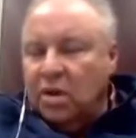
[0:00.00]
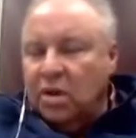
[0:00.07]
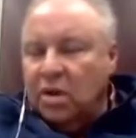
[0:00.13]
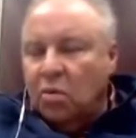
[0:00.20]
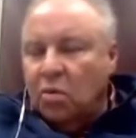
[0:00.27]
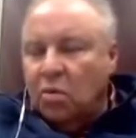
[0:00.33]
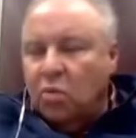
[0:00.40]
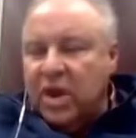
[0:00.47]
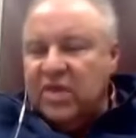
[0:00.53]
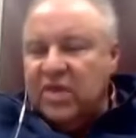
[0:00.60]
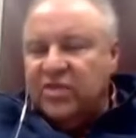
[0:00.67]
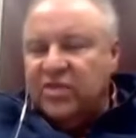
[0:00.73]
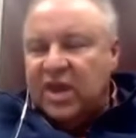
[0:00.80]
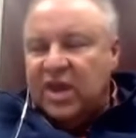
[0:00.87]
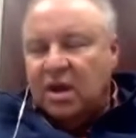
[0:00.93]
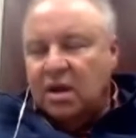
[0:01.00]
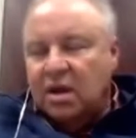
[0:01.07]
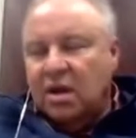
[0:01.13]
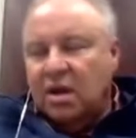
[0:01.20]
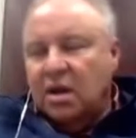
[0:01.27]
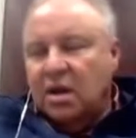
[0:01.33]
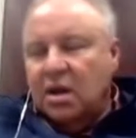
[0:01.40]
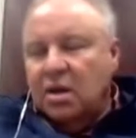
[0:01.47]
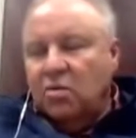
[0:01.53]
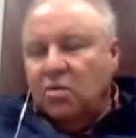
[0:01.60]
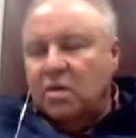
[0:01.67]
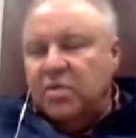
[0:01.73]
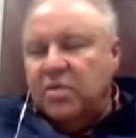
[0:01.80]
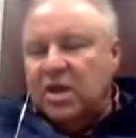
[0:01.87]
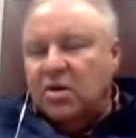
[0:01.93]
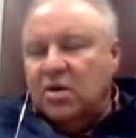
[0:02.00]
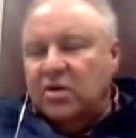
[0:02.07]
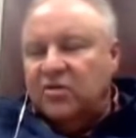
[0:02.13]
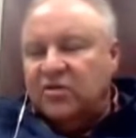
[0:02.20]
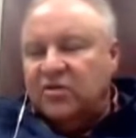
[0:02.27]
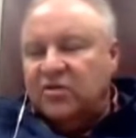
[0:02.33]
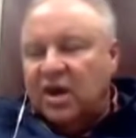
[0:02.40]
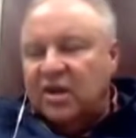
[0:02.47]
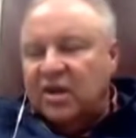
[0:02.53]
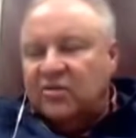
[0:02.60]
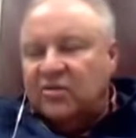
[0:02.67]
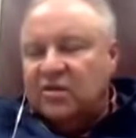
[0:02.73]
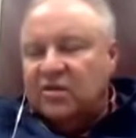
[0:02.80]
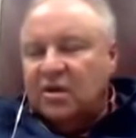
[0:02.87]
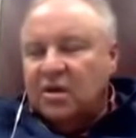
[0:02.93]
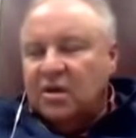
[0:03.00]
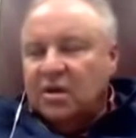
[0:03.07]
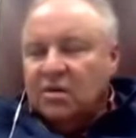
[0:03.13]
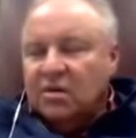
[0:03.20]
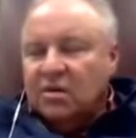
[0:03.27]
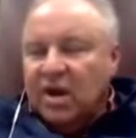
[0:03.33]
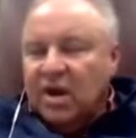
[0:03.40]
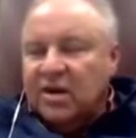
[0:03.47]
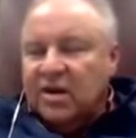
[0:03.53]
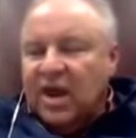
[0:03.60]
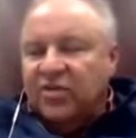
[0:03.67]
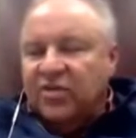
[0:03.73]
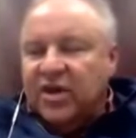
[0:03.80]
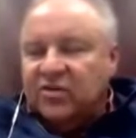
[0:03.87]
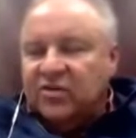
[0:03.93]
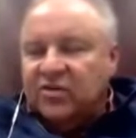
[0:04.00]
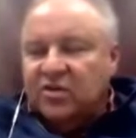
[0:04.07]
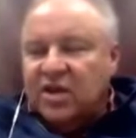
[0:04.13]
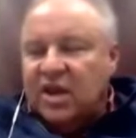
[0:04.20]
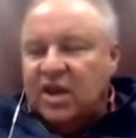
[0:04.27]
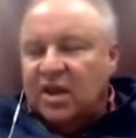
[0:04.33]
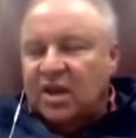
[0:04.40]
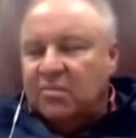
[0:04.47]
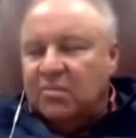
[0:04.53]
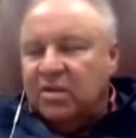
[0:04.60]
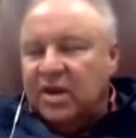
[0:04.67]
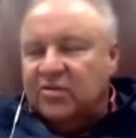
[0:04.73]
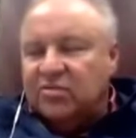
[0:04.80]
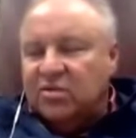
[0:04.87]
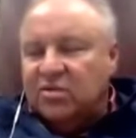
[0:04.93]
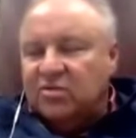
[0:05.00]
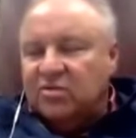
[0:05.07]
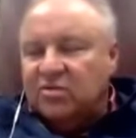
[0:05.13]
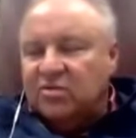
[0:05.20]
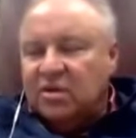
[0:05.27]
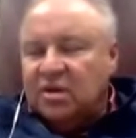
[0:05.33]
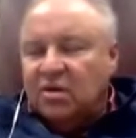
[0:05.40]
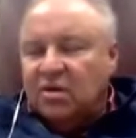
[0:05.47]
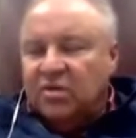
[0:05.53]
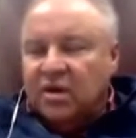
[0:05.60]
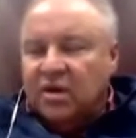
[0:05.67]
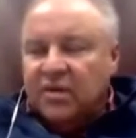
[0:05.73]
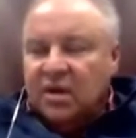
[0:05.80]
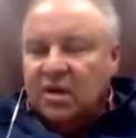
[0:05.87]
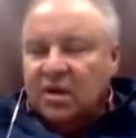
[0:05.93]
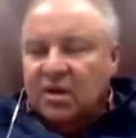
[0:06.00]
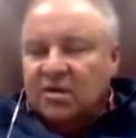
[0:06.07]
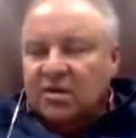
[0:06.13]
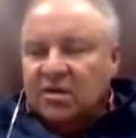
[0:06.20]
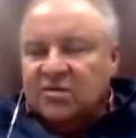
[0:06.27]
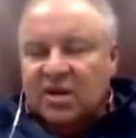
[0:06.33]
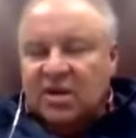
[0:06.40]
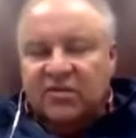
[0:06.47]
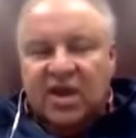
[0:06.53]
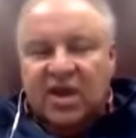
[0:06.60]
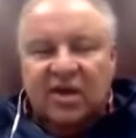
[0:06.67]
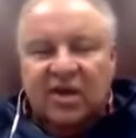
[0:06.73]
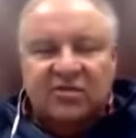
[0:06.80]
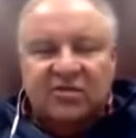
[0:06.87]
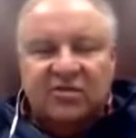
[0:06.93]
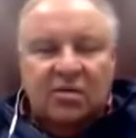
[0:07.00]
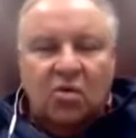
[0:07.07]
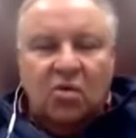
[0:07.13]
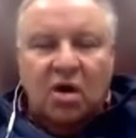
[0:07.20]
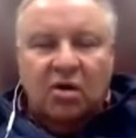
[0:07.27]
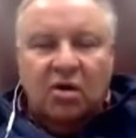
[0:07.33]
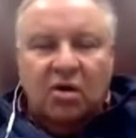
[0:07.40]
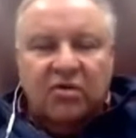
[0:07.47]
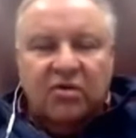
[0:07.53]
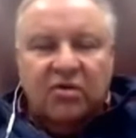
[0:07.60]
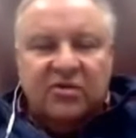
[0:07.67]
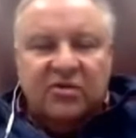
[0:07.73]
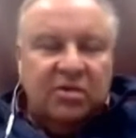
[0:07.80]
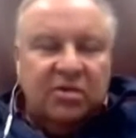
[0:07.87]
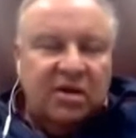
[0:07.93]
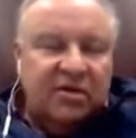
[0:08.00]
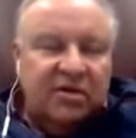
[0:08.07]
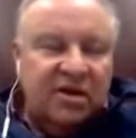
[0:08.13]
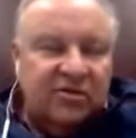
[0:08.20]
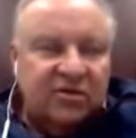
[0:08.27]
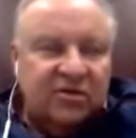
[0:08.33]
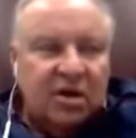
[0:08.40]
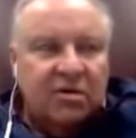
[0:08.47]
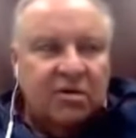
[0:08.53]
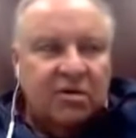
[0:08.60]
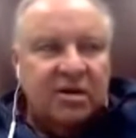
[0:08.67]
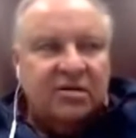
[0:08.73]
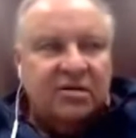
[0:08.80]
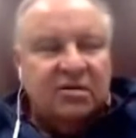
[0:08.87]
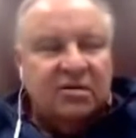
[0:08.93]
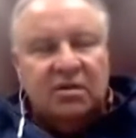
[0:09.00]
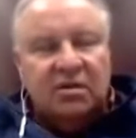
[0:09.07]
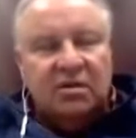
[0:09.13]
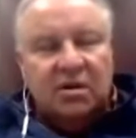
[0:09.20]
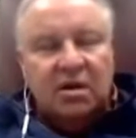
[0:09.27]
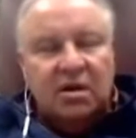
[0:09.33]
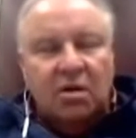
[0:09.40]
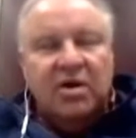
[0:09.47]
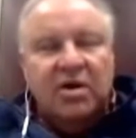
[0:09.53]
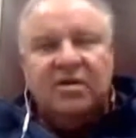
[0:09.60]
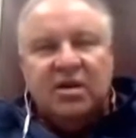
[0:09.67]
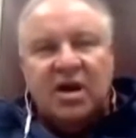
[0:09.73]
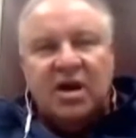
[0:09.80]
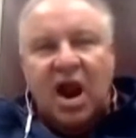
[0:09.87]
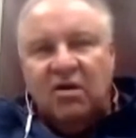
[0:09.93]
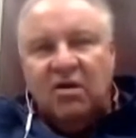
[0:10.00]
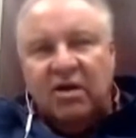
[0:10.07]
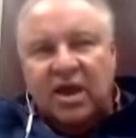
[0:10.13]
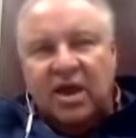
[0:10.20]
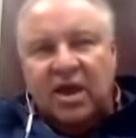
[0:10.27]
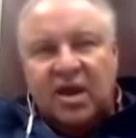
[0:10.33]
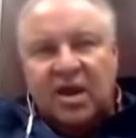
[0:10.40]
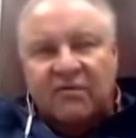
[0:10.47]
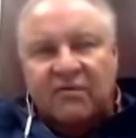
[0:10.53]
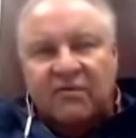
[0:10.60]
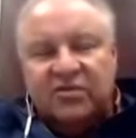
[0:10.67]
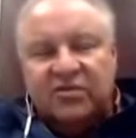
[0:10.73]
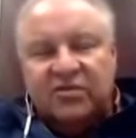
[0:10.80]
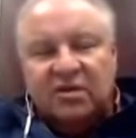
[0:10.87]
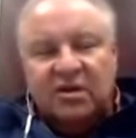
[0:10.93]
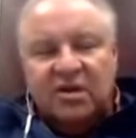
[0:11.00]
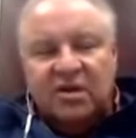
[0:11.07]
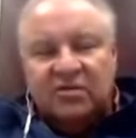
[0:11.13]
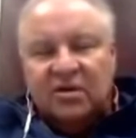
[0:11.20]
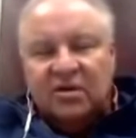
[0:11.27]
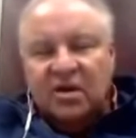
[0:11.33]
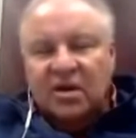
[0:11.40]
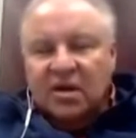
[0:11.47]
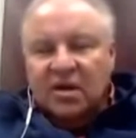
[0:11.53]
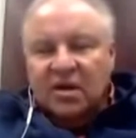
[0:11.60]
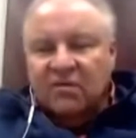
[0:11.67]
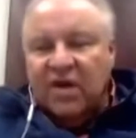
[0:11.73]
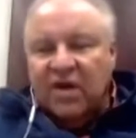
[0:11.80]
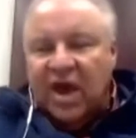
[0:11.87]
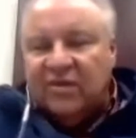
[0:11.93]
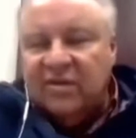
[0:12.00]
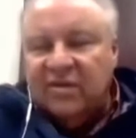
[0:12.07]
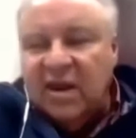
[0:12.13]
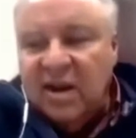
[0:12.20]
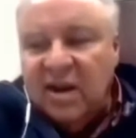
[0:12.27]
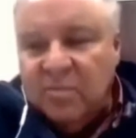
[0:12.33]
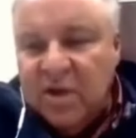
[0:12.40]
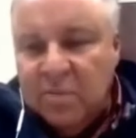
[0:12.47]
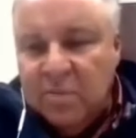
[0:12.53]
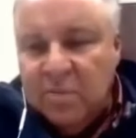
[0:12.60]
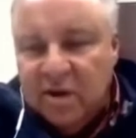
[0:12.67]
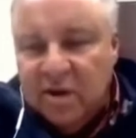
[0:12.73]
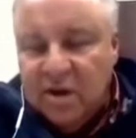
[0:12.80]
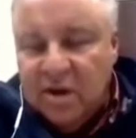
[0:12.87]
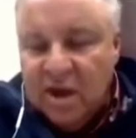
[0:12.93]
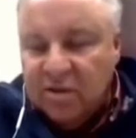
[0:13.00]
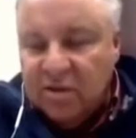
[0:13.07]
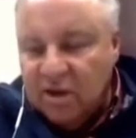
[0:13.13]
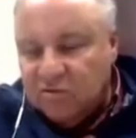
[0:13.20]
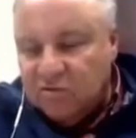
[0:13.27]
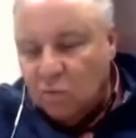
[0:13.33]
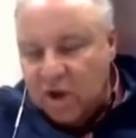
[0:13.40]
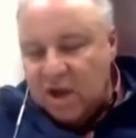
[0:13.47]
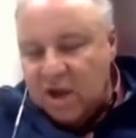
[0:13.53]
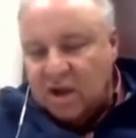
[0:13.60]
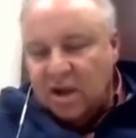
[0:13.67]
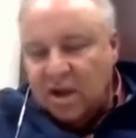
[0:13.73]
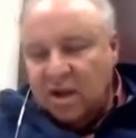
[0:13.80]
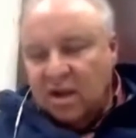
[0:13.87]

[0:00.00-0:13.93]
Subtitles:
we think would be good sites. Right now, things are taking place through the CVS's and Walgreens, I believe it is going to the congregate care facilities and vaccinating people. And this week,